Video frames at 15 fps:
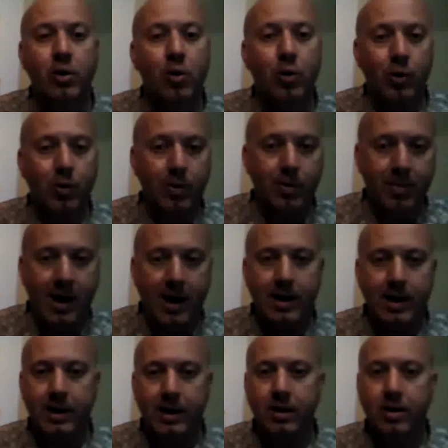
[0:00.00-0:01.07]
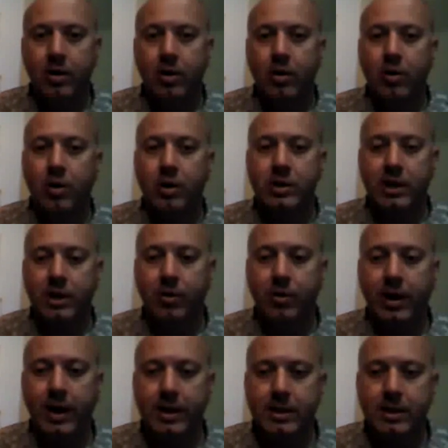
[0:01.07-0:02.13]
or Ramadi or
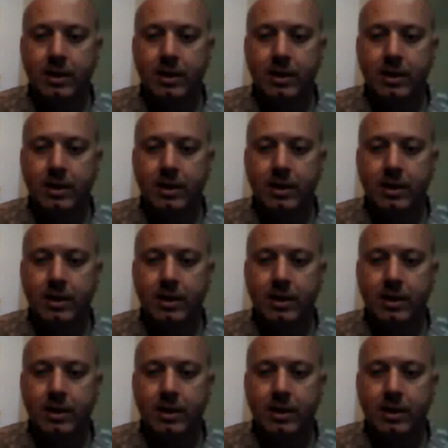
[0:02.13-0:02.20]
Tikrit.